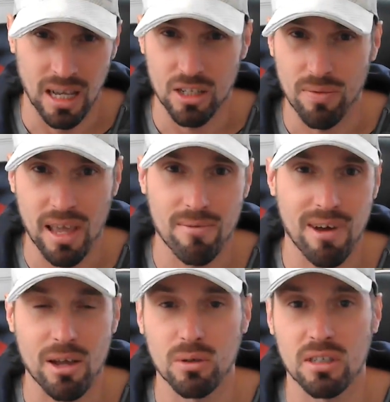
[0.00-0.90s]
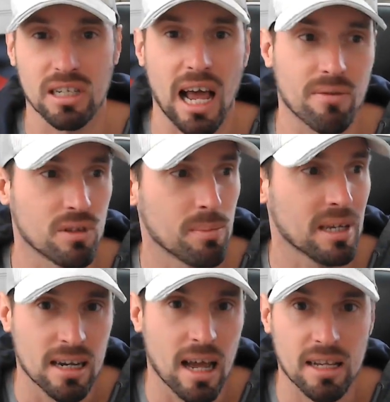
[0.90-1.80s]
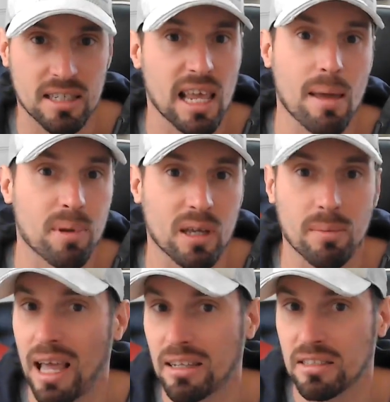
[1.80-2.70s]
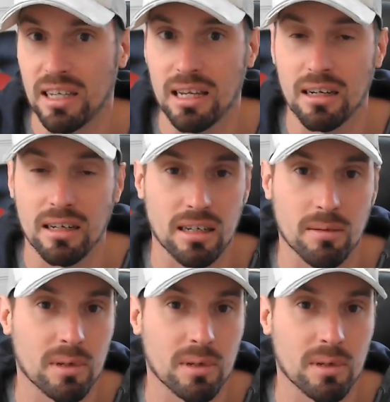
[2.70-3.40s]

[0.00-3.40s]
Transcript: And don't forget, value doesn't have to be a tip. It could be entertaining. It could be